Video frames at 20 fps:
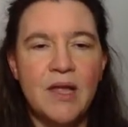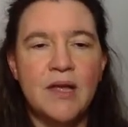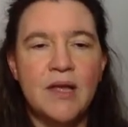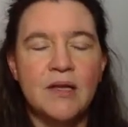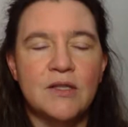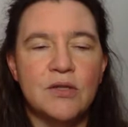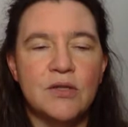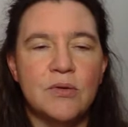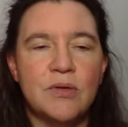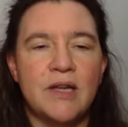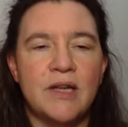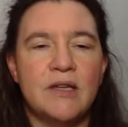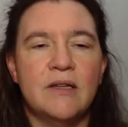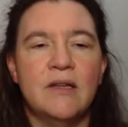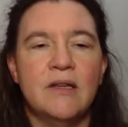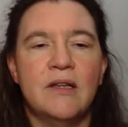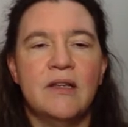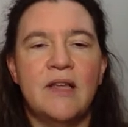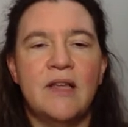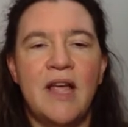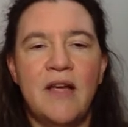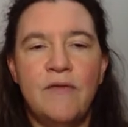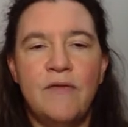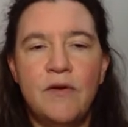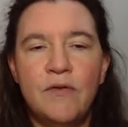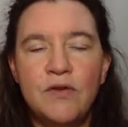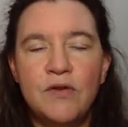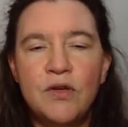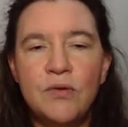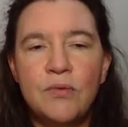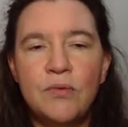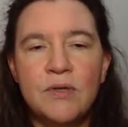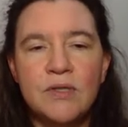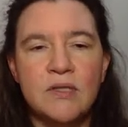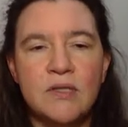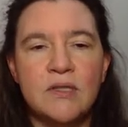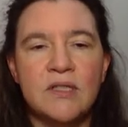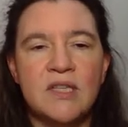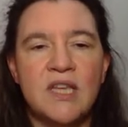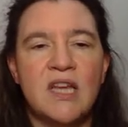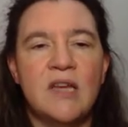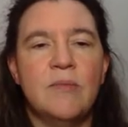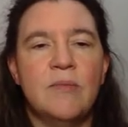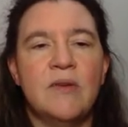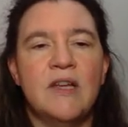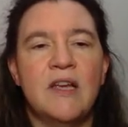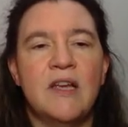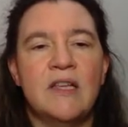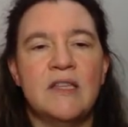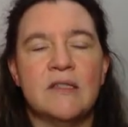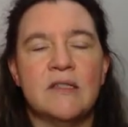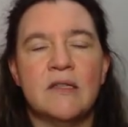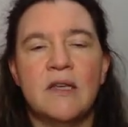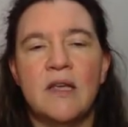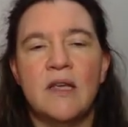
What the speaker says: so that f of u is the same as